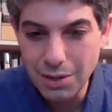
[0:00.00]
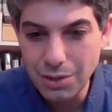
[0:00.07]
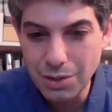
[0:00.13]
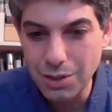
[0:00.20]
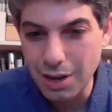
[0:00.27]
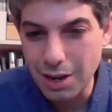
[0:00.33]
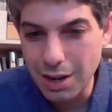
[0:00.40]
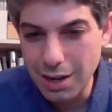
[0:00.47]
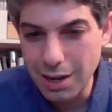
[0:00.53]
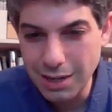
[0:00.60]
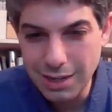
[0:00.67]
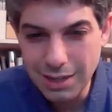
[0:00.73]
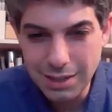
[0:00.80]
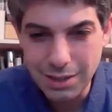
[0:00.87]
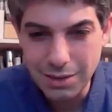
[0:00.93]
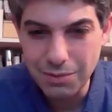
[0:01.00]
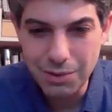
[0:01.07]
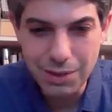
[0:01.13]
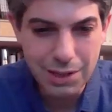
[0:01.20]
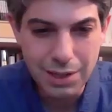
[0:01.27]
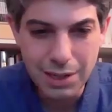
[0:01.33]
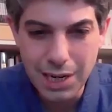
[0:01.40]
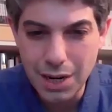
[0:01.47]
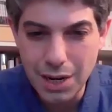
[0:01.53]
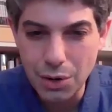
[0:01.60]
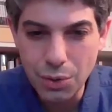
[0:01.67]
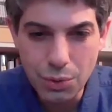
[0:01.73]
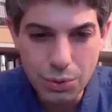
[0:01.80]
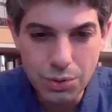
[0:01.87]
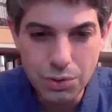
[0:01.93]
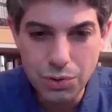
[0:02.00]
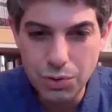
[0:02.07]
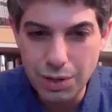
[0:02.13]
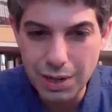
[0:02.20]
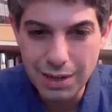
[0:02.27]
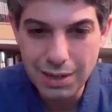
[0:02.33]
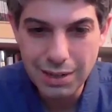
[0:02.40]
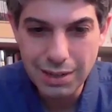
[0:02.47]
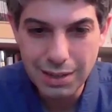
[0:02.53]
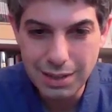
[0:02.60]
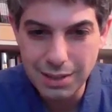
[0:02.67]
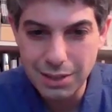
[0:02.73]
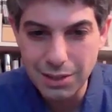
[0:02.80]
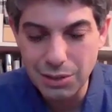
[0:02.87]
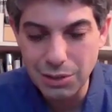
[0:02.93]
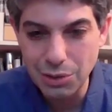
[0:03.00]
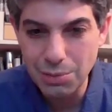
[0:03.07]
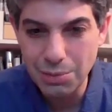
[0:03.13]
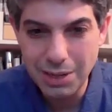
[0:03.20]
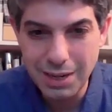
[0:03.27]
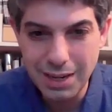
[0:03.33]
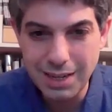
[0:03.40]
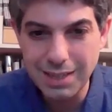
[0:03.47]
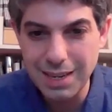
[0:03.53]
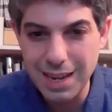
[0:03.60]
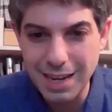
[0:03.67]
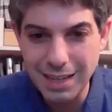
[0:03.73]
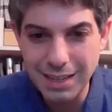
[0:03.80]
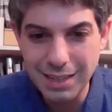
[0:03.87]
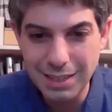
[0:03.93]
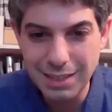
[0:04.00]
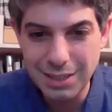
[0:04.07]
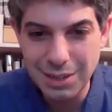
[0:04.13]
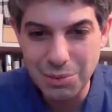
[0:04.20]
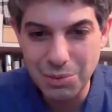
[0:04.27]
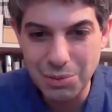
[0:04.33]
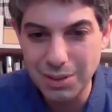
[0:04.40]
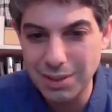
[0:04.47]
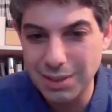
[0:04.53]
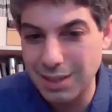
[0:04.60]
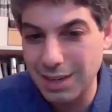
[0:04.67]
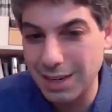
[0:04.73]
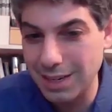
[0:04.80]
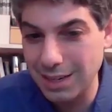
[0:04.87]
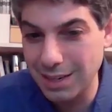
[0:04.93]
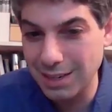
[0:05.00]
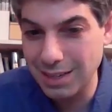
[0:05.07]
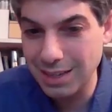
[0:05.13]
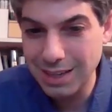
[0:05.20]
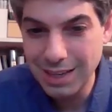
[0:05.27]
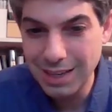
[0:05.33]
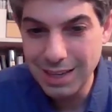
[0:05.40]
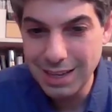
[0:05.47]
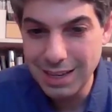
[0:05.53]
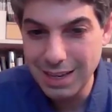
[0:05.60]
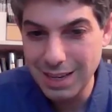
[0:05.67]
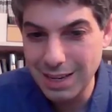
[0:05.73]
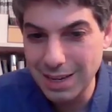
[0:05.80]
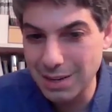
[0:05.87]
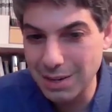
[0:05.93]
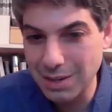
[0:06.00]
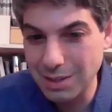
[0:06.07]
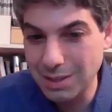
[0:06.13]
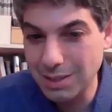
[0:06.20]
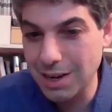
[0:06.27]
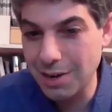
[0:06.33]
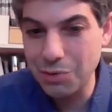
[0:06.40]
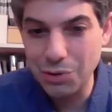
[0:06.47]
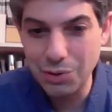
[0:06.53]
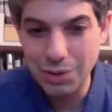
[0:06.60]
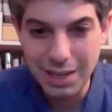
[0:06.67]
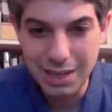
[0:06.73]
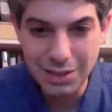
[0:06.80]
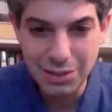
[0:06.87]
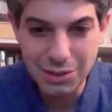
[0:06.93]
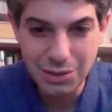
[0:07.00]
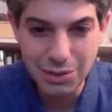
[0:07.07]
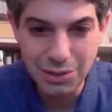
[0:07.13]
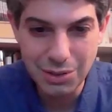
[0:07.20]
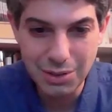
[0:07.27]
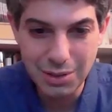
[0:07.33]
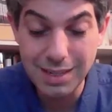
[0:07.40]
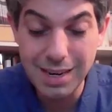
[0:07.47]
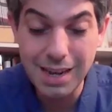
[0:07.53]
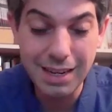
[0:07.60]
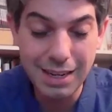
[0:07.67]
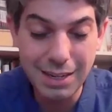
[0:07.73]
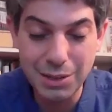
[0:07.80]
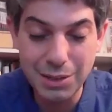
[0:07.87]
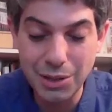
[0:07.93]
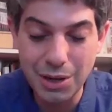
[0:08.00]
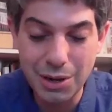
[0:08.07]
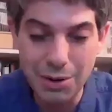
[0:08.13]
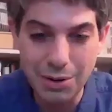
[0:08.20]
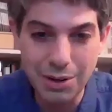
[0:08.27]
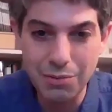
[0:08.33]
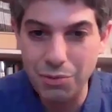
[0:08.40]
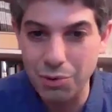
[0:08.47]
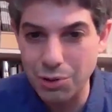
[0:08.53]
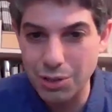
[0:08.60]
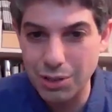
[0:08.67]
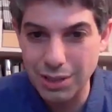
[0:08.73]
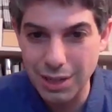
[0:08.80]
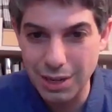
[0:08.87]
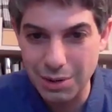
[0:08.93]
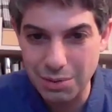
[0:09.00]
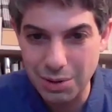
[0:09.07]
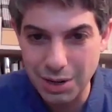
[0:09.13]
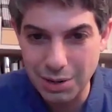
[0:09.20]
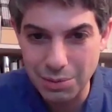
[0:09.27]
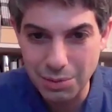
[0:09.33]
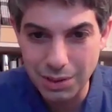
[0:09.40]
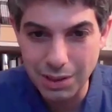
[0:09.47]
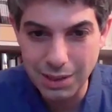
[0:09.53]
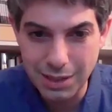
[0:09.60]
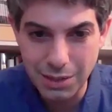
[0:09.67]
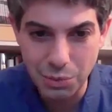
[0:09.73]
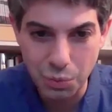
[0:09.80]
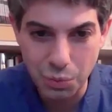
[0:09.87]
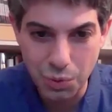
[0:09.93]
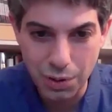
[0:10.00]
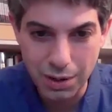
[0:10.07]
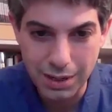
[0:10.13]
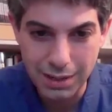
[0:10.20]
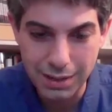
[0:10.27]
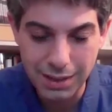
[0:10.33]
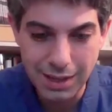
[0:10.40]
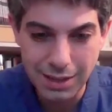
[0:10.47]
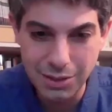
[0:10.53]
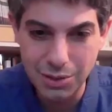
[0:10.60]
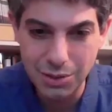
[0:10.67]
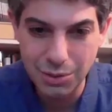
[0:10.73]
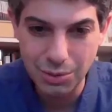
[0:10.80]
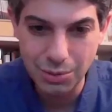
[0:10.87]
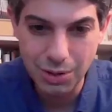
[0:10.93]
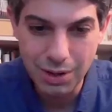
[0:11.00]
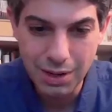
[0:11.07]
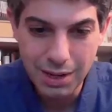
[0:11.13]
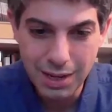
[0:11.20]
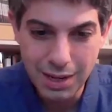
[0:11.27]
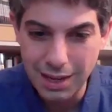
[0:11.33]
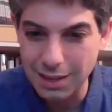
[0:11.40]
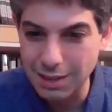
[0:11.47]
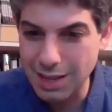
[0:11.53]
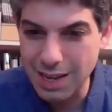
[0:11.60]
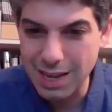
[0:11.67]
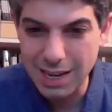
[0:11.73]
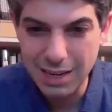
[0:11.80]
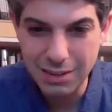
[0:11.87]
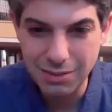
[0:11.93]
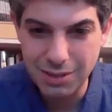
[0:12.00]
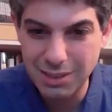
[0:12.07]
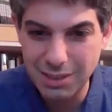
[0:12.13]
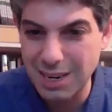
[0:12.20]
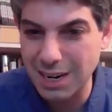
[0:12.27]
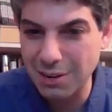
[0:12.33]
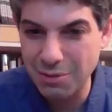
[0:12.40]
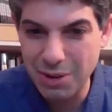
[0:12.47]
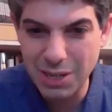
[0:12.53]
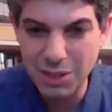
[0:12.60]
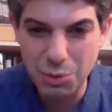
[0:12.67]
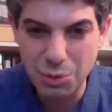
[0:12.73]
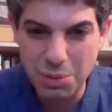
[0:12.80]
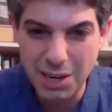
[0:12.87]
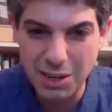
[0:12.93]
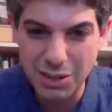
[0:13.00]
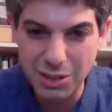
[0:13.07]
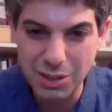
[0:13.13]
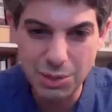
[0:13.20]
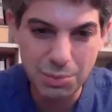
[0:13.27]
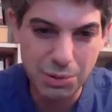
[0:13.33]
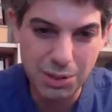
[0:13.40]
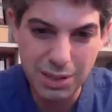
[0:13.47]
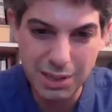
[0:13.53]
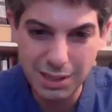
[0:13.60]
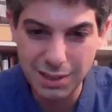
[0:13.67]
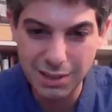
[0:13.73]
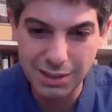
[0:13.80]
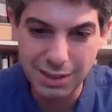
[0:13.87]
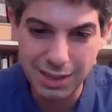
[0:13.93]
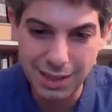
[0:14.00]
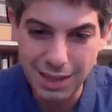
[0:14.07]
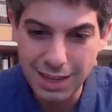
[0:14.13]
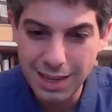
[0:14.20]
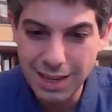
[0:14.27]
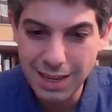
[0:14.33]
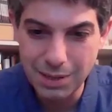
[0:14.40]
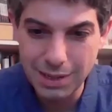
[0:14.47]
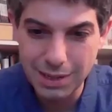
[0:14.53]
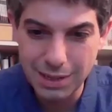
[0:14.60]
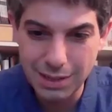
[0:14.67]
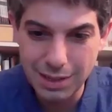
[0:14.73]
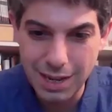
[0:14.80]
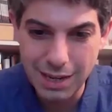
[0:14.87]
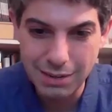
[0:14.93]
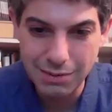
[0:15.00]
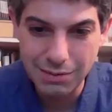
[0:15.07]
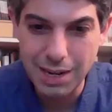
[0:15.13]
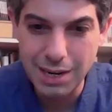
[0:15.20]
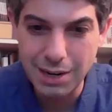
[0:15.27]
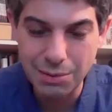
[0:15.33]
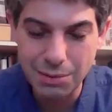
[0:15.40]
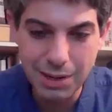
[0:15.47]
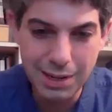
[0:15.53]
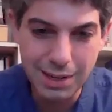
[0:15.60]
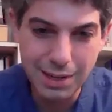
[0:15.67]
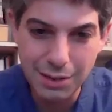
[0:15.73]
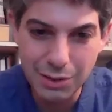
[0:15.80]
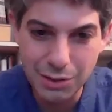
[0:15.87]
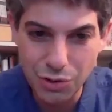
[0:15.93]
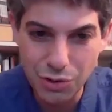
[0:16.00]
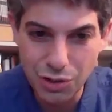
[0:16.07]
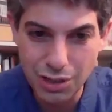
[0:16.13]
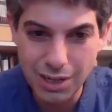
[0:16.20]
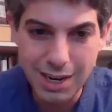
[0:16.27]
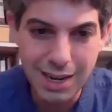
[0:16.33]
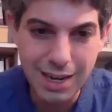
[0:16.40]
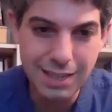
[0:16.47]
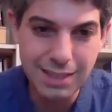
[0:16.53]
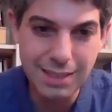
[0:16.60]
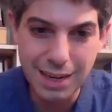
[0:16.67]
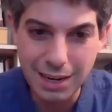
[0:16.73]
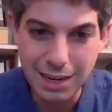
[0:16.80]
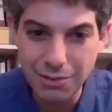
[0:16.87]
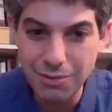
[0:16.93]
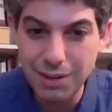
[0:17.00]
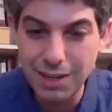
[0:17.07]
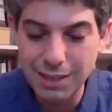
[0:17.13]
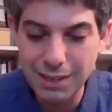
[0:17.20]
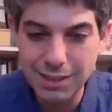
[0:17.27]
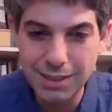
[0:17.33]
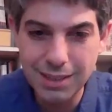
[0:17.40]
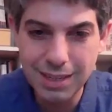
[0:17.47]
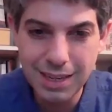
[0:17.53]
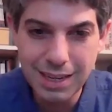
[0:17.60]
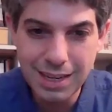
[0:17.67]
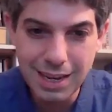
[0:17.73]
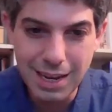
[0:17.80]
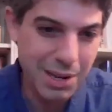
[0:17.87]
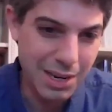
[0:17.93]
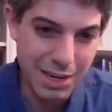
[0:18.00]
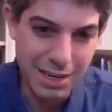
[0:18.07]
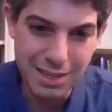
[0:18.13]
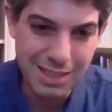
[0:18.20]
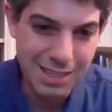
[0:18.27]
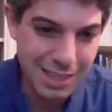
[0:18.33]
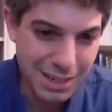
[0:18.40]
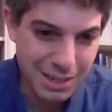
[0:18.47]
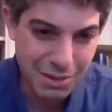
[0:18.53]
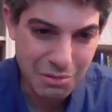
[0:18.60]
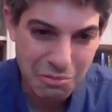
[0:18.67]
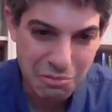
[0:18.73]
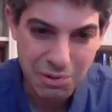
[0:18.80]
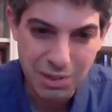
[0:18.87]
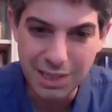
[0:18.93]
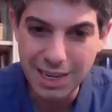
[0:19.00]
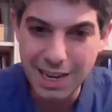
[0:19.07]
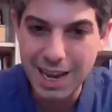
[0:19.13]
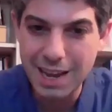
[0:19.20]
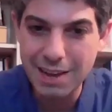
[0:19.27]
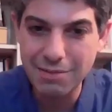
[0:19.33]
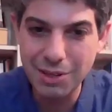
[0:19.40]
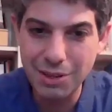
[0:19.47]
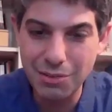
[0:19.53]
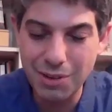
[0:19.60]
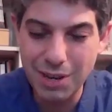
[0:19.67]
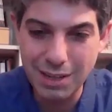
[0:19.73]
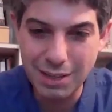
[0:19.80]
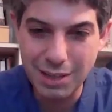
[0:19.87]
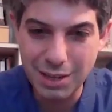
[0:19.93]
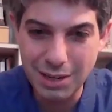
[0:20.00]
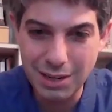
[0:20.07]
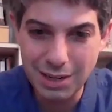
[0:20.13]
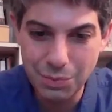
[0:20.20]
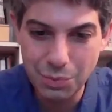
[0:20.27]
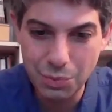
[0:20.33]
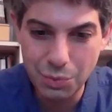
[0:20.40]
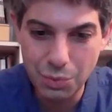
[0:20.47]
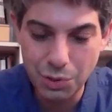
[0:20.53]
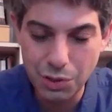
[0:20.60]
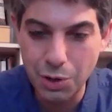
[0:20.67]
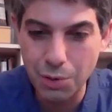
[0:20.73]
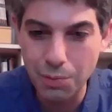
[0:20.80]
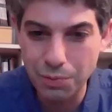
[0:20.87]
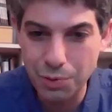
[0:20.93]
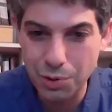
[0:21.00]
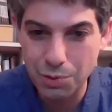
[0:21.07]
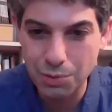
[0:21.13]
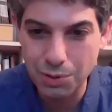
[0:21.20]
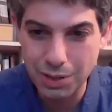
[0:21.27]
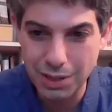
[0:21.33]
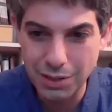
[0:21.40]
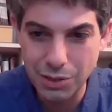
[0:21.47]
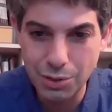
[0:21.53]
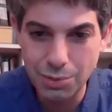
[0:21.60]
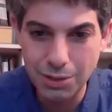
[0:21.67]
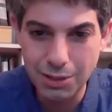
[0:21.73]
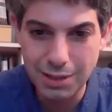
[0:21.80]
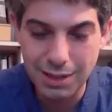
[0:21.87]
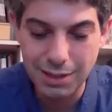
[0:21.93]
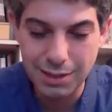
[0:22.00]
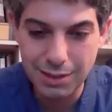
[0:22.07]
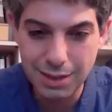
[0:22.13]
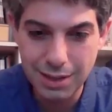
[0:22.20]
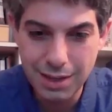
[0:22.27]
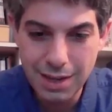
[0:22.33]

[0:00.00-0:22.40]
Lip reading: DAWN is a very old drug that's a glutamine antagonist. It was studied in several cancers decades ago, and unfortunately, it really didn't work. It led to a lot of side effects for patients, particularly a lot of diarrhea and other GI side effects, and it didn't really have the effect that was hoped for within tumor cells.